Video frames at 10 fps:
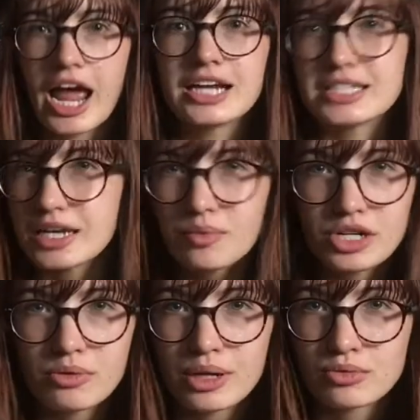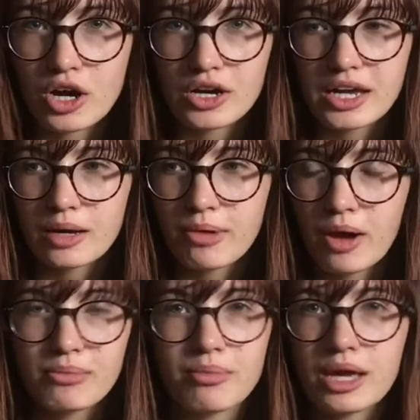Does anyone know what I'm talking
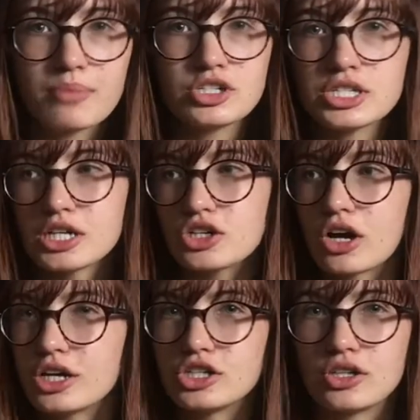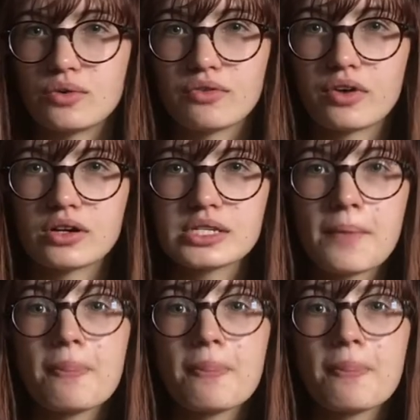about? Maybe I'm just, like, talking to the universe.